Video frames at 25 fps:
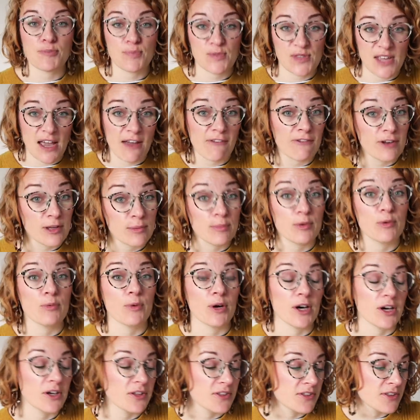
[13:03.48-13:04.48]
would definitely be
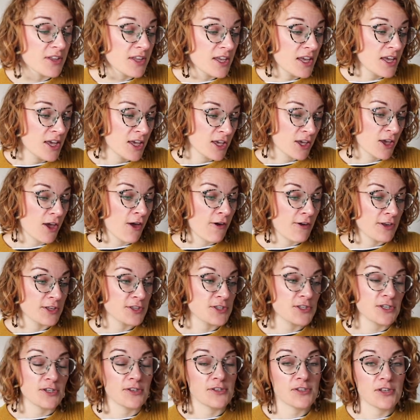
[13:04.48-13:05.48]
worth going
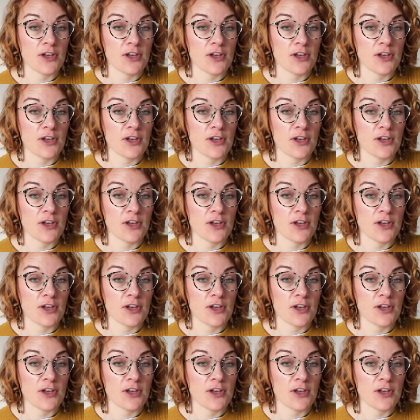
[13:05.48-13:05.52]
to.